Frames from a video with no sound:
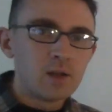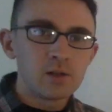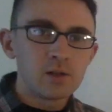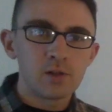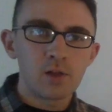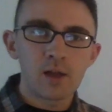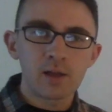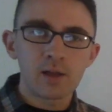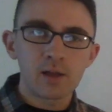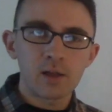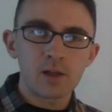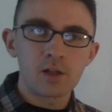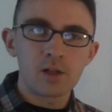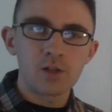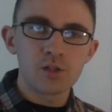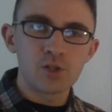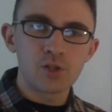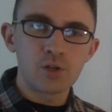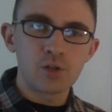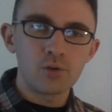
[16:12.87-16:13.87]
like
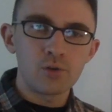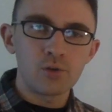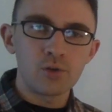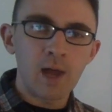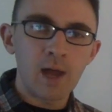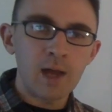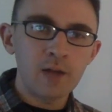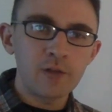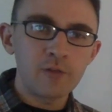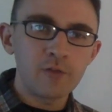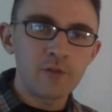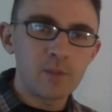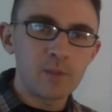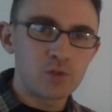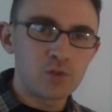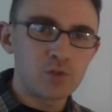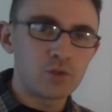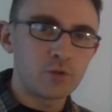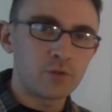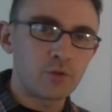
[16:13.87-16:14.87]
consider
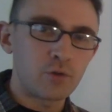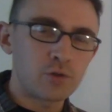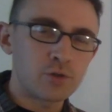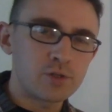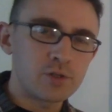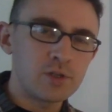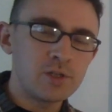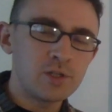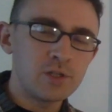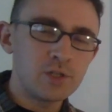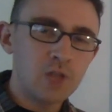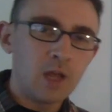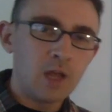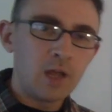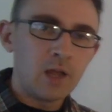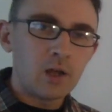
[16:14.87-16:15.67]
non-famous universities.